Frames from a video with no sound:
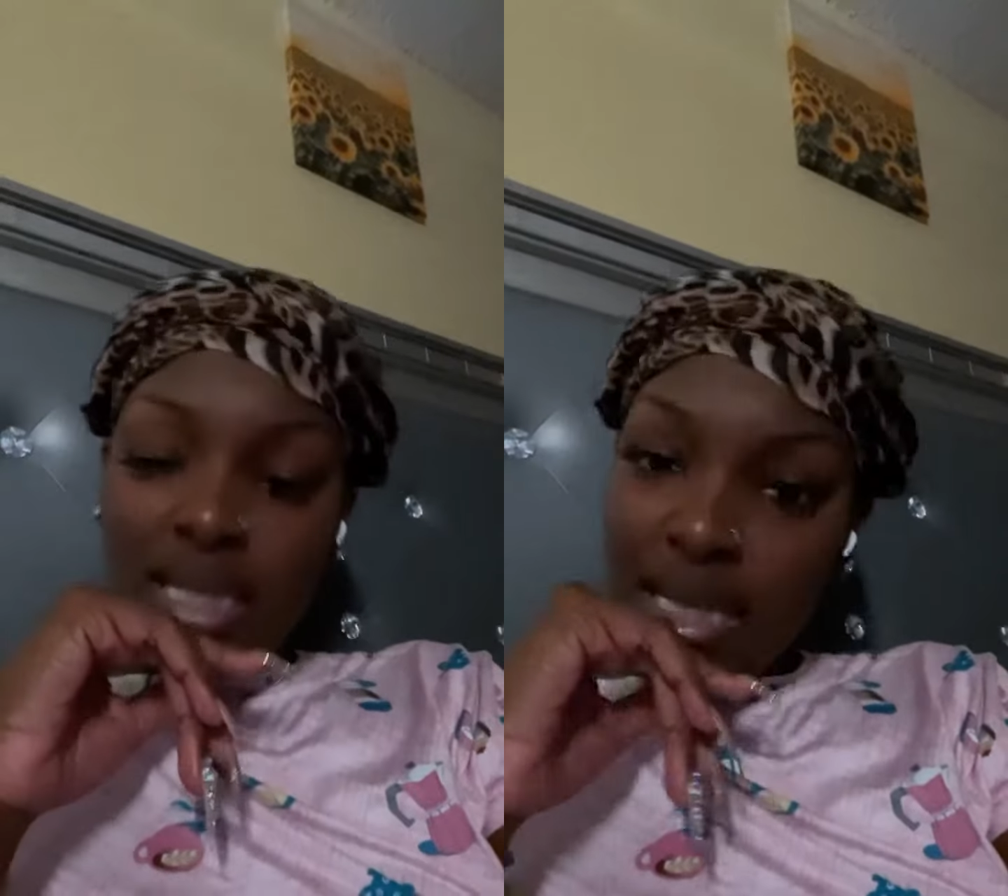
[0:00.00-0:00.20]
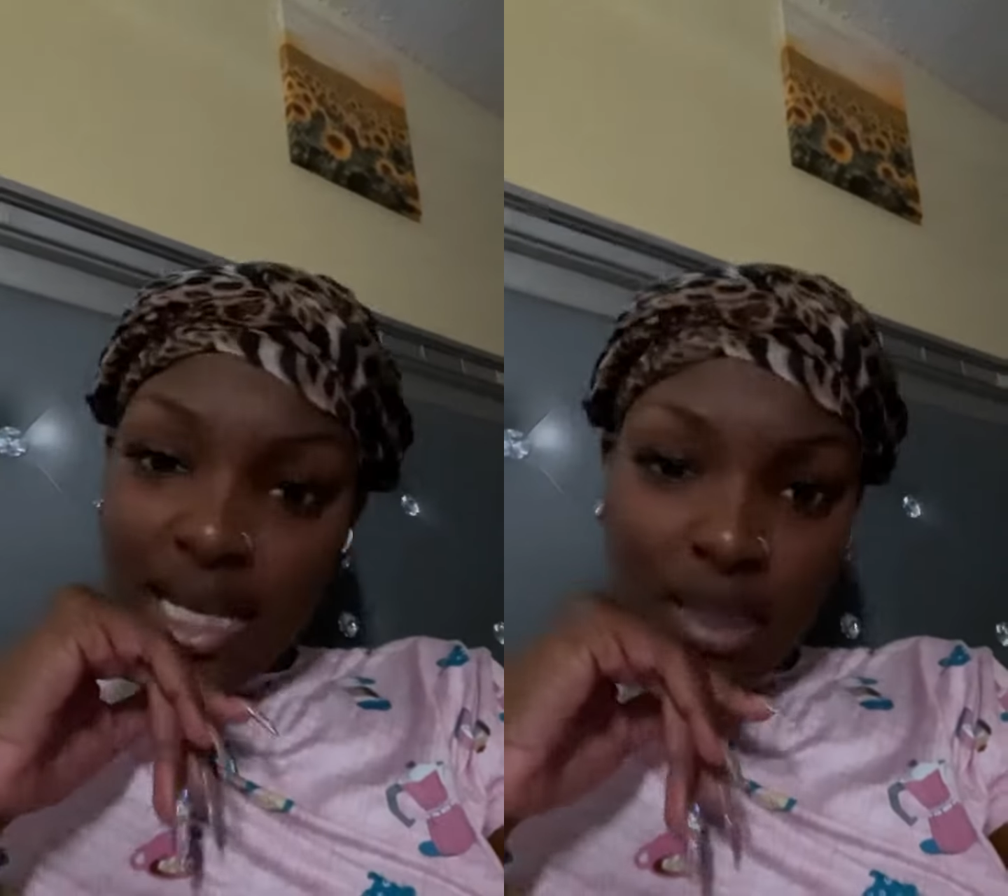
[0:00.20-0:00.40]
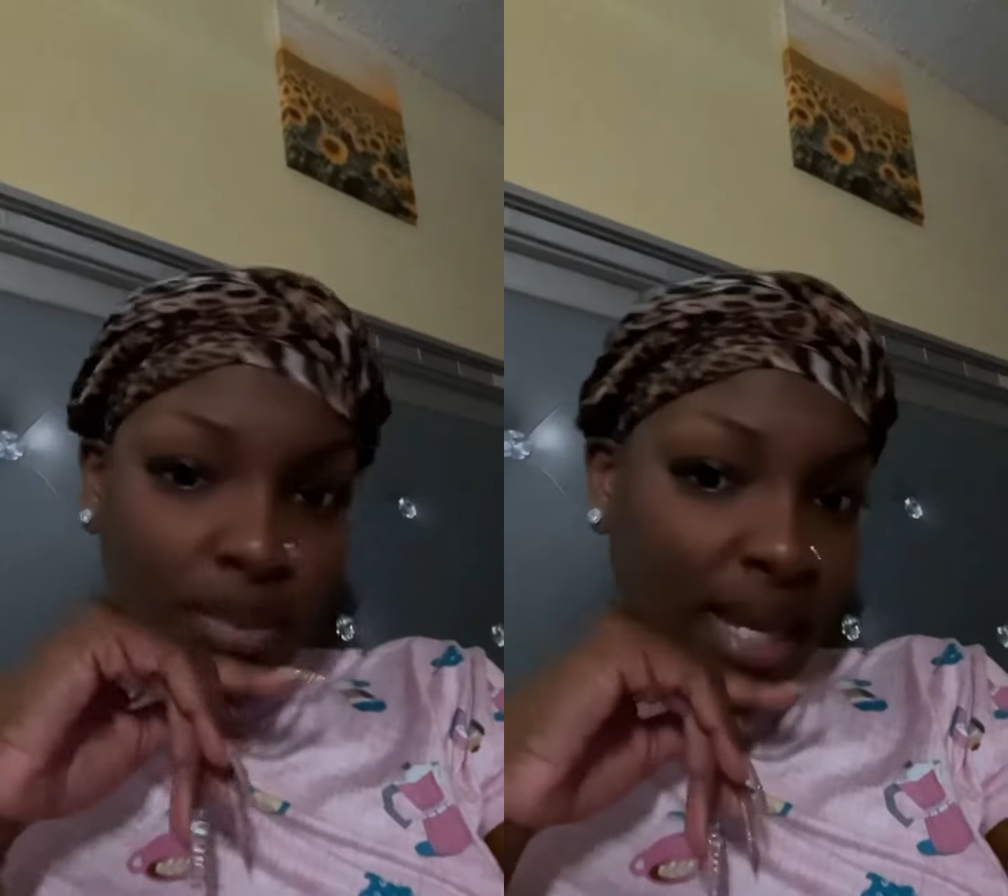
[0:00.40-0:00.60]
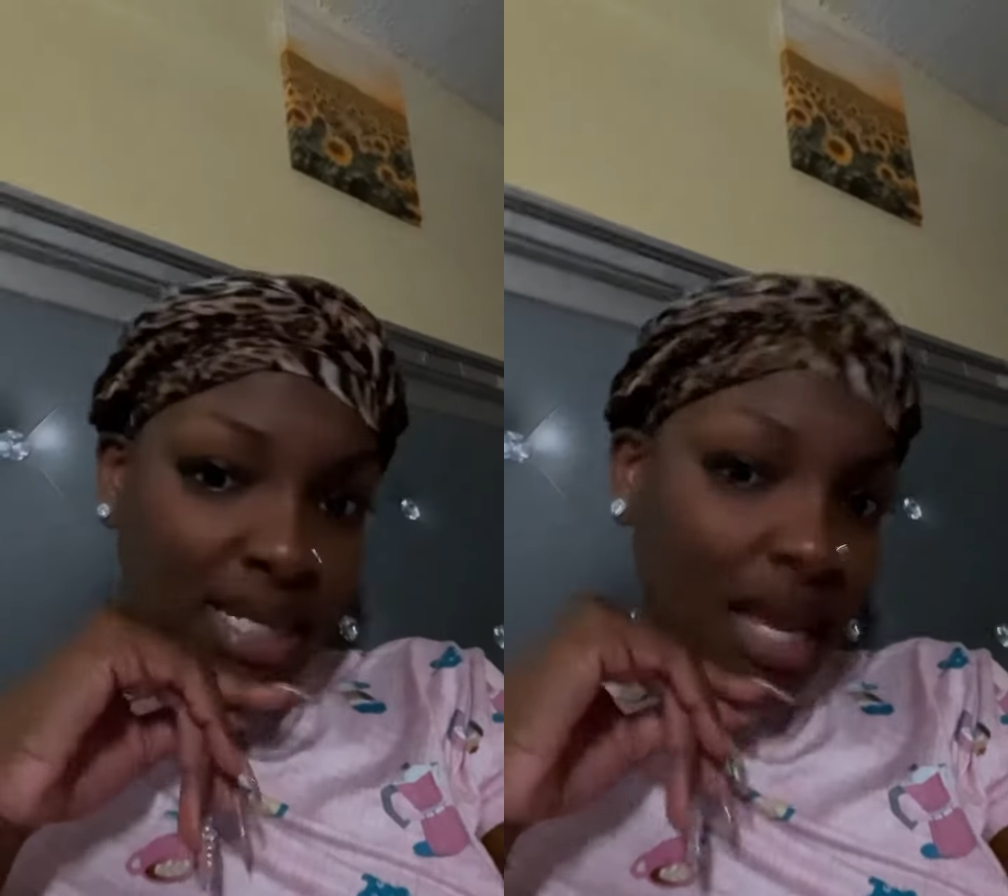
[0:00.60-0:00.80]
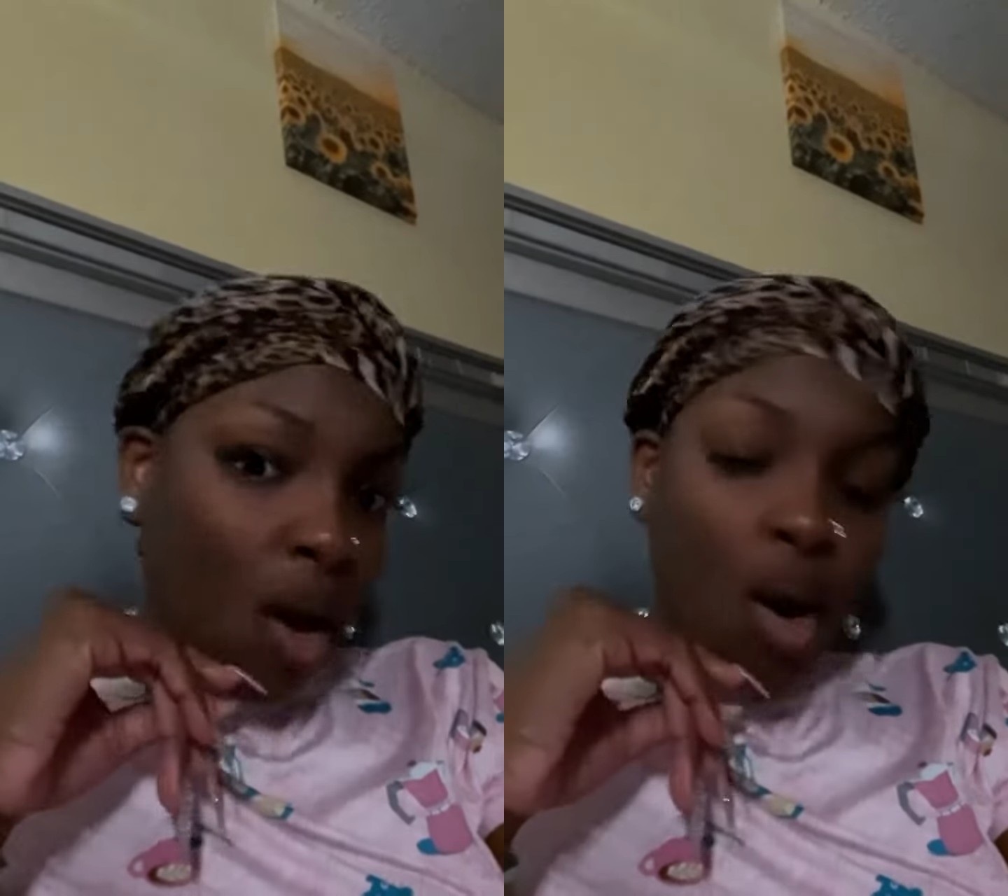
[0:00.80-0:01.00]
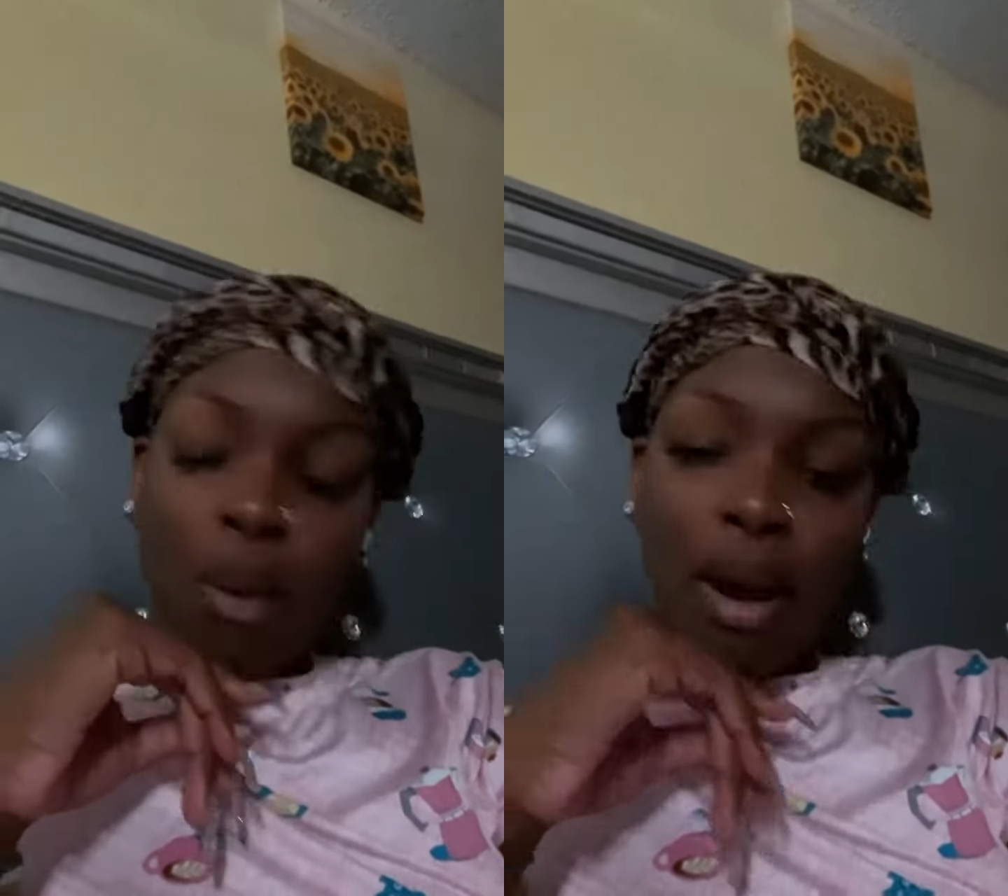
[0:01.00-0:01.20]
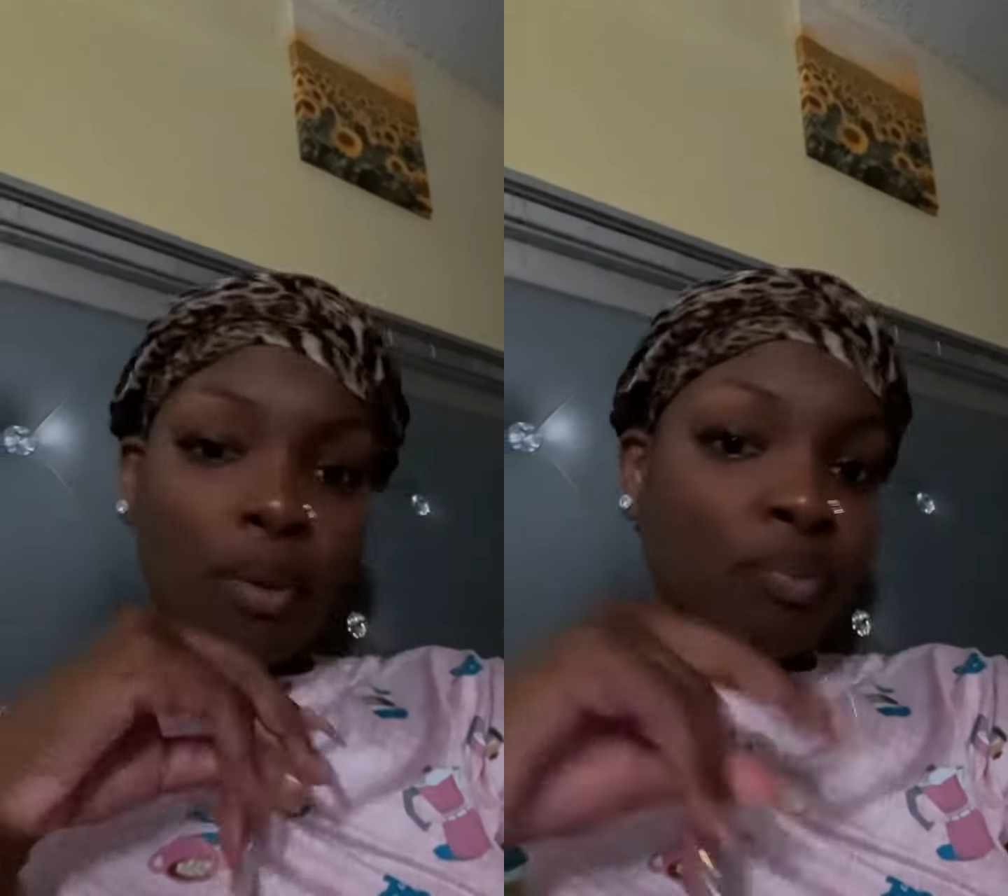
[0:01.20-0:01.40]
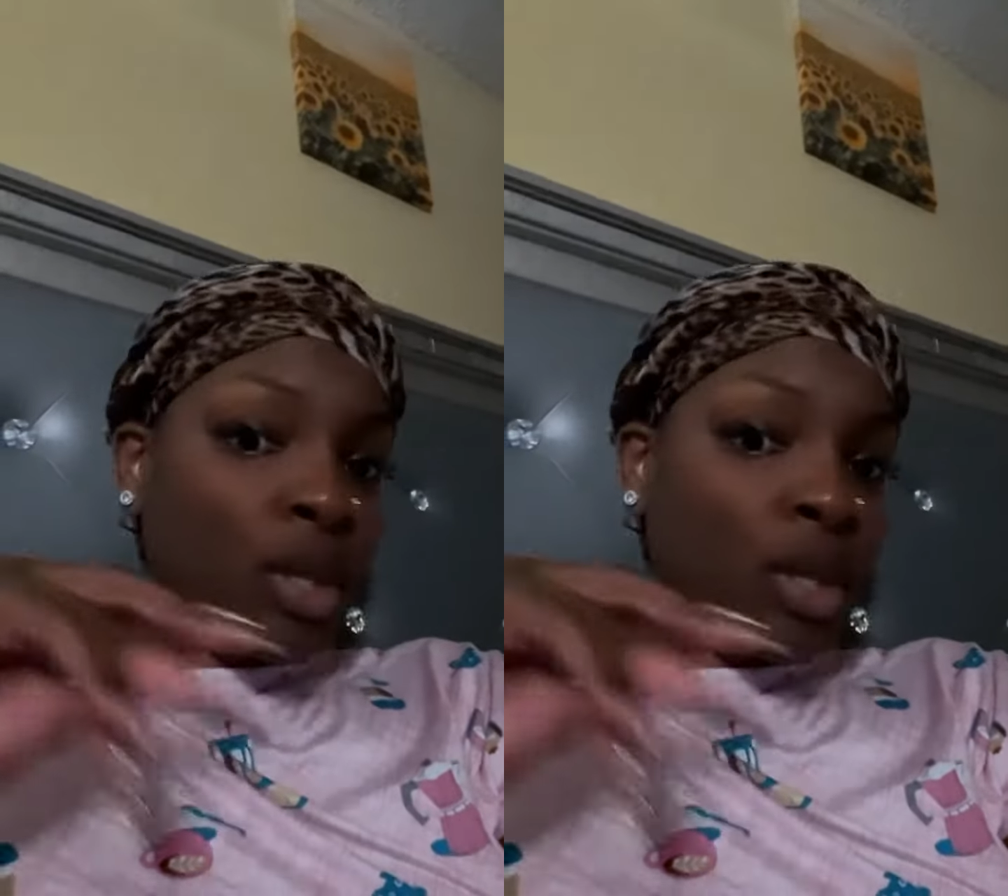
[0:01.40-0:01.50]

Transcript: is that sometimes not all about